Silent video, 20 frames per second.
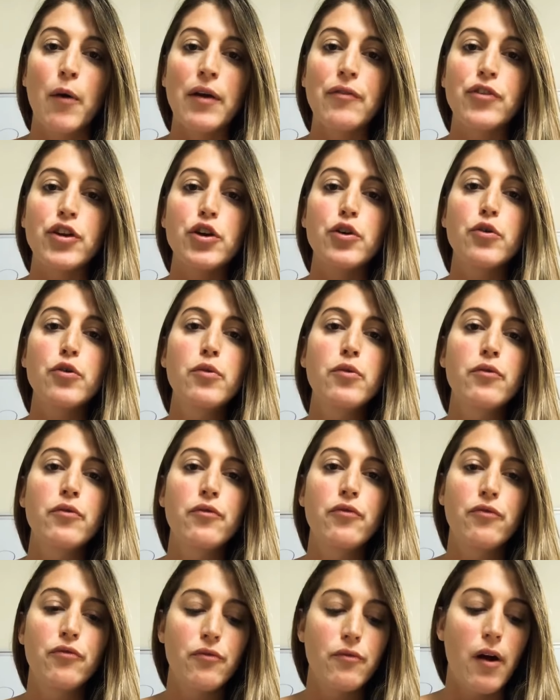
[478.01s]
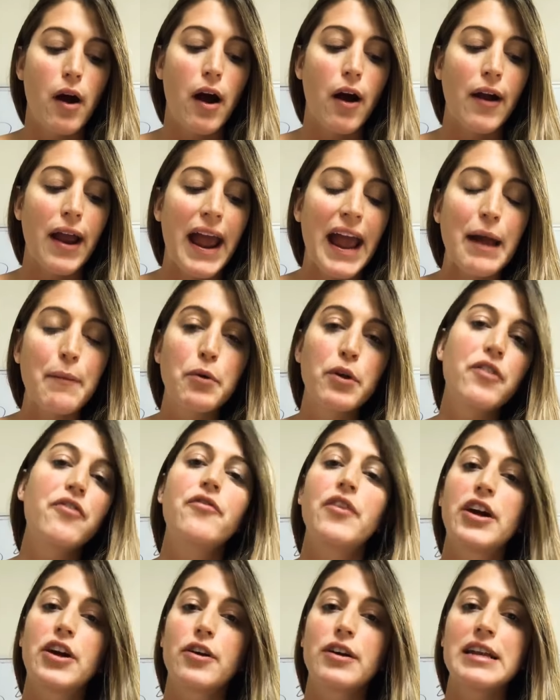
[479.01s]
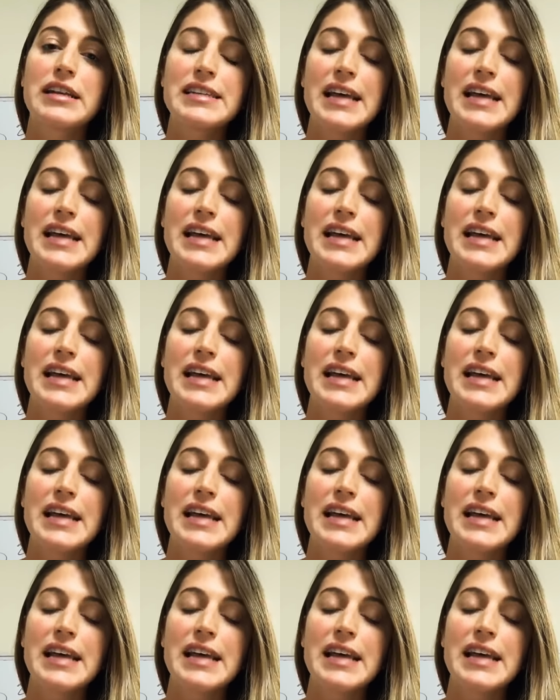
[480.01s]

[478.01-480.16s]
if you are able to figure this